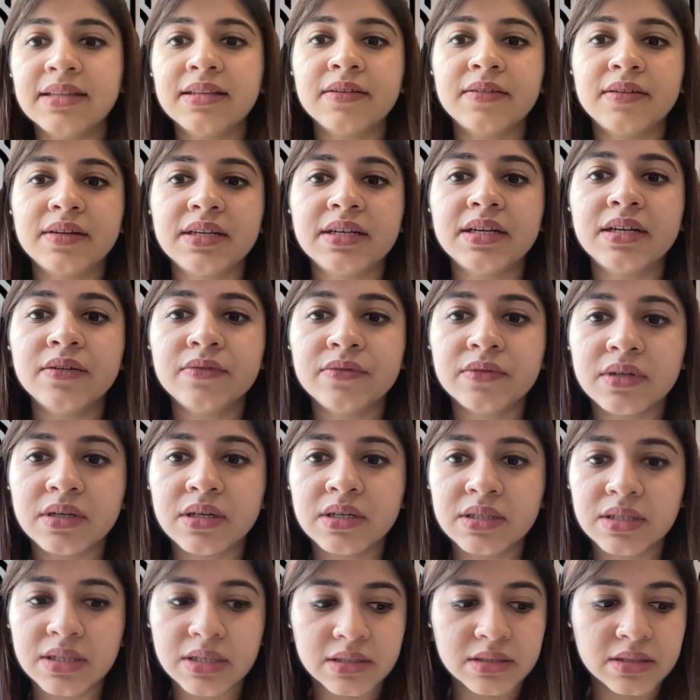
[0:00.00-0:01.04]
real
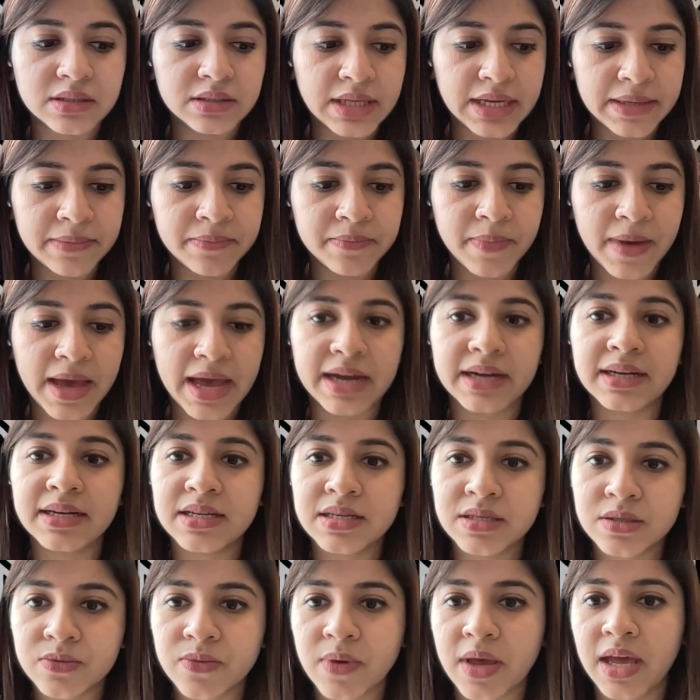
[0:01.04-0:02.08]
work, the impact
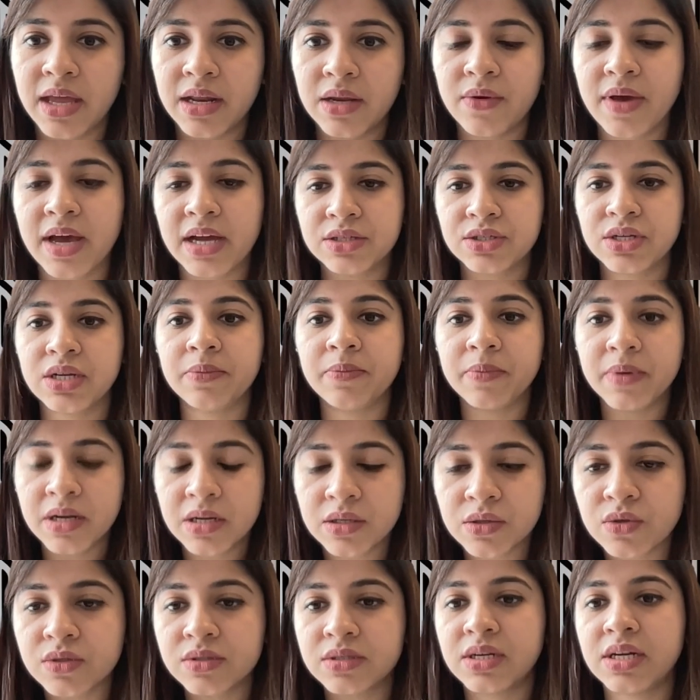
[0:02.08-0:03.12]
is where you actually
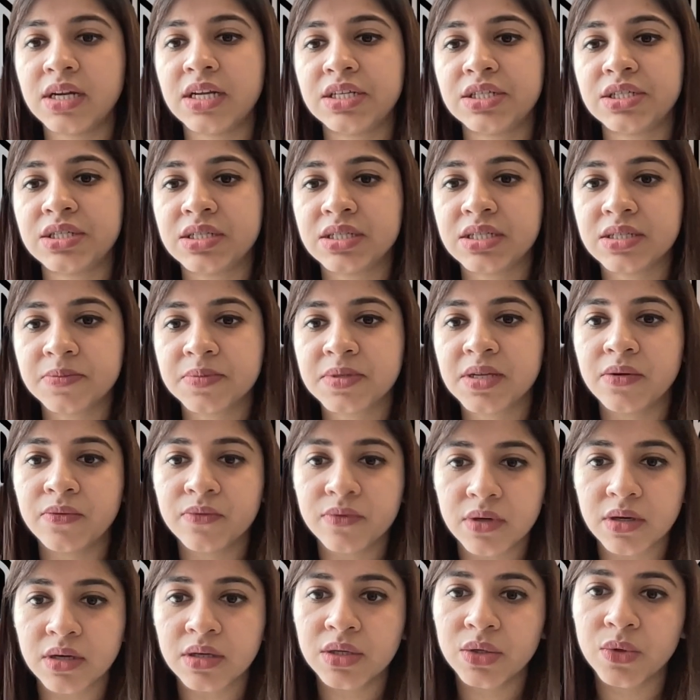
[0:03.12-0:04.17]
build those relationships and
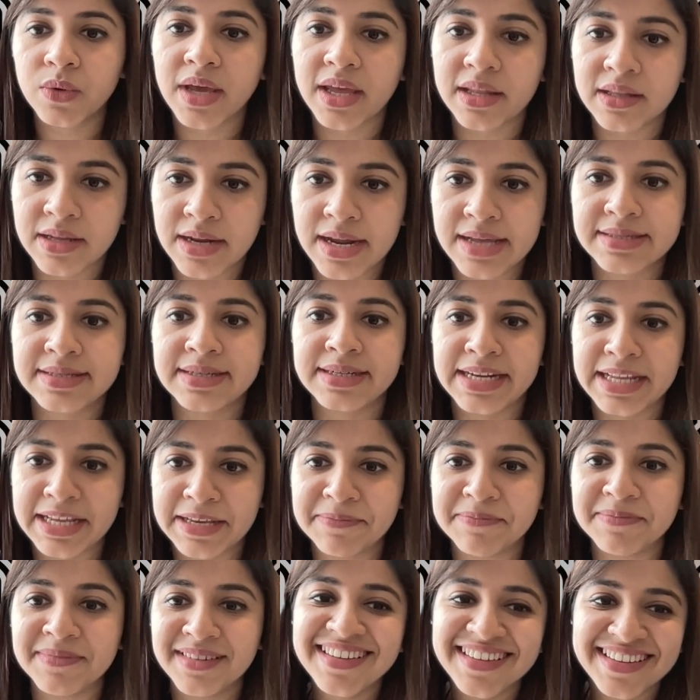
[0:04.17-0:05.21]
work together as a
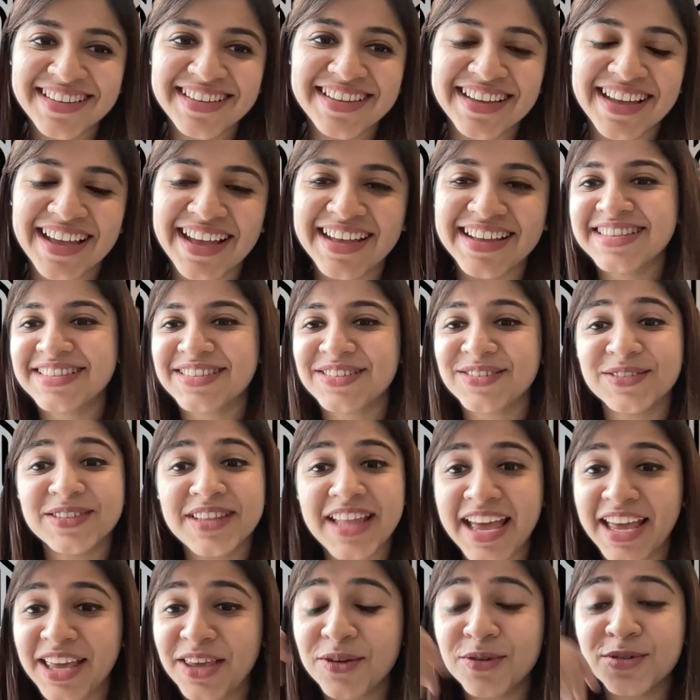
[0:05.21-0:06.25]
team. Yeah.
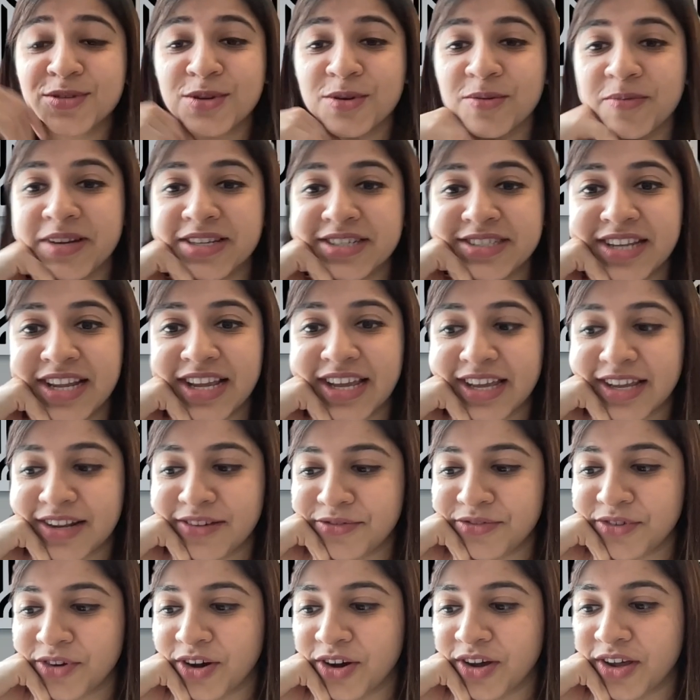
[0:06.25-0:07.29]
So thank you so much,
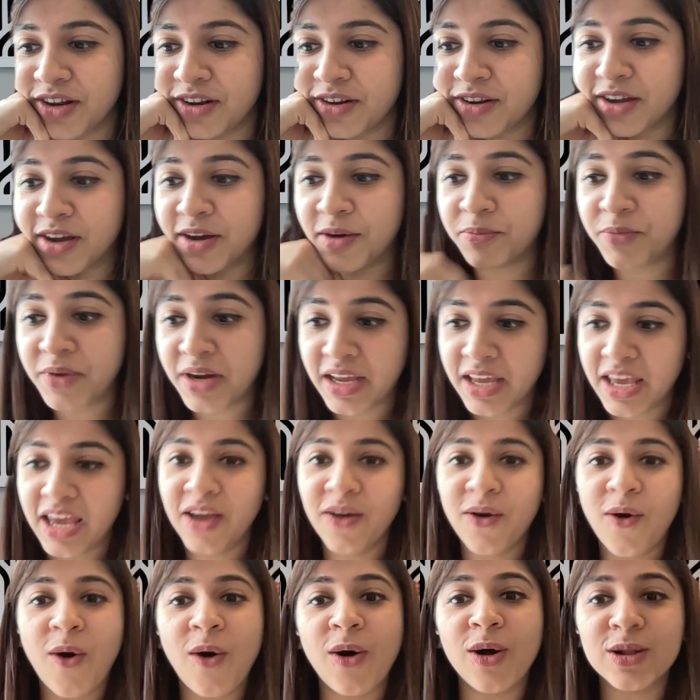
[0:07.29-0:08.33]
Nikhil, for
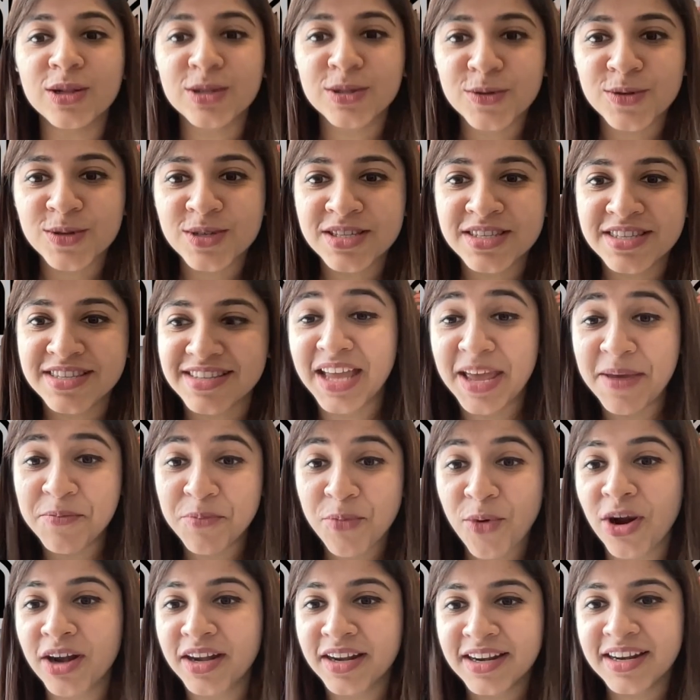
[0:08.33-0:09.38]
bringing all those
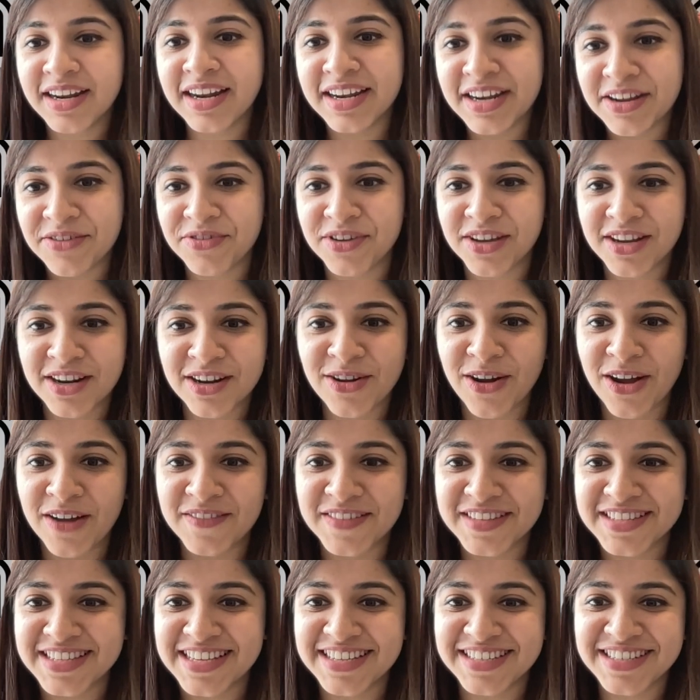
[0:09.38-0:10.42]
important and difficult
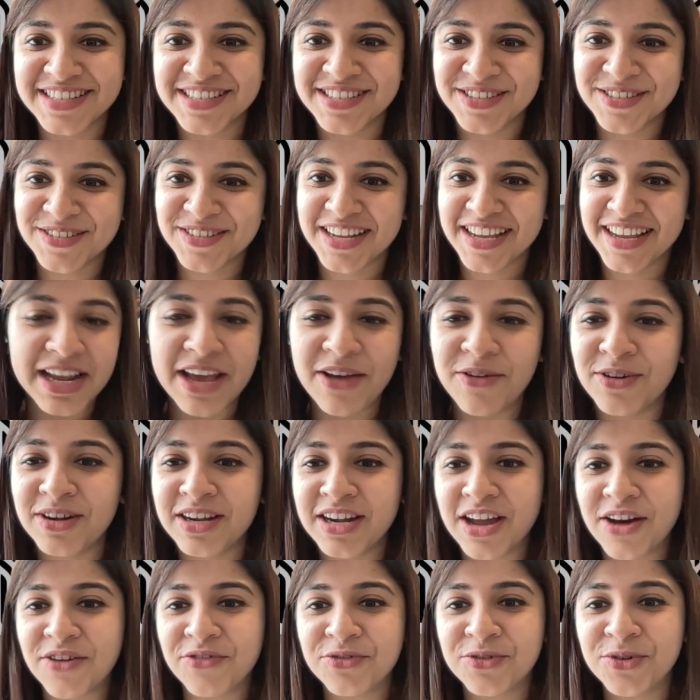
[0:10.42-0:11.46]
conversations today. I would
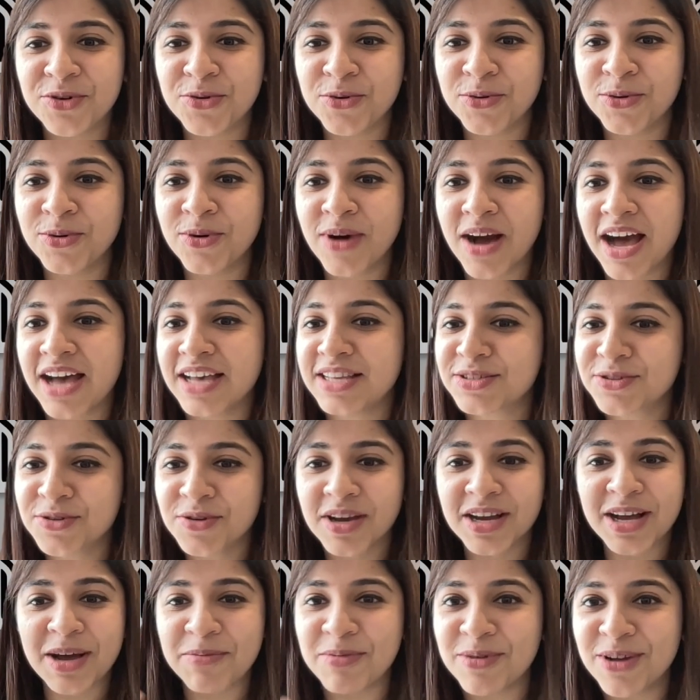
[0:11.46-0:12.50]
love to ask
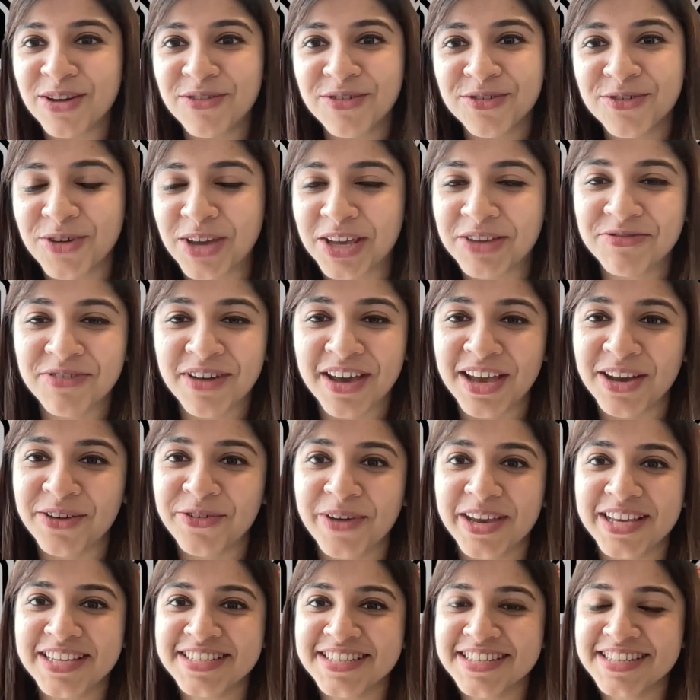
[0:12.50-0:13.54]
you a couple of quick fire
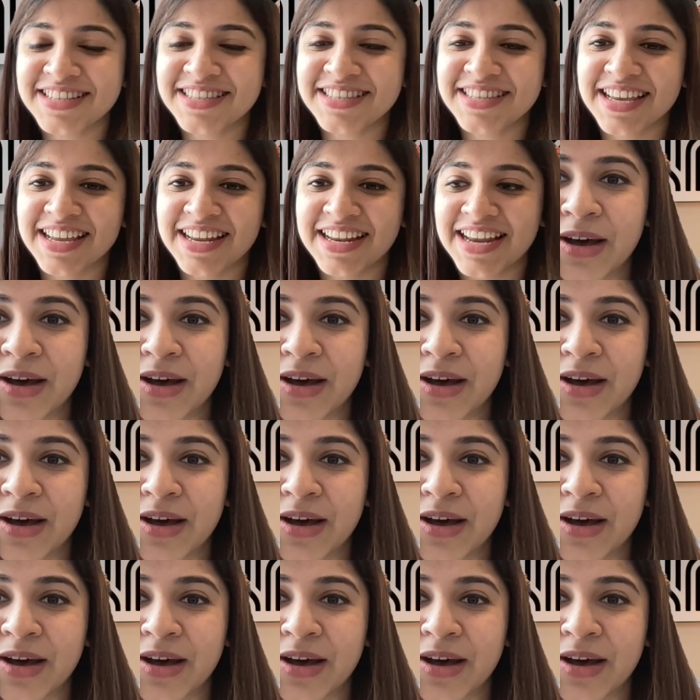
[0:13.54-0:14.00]
questions. And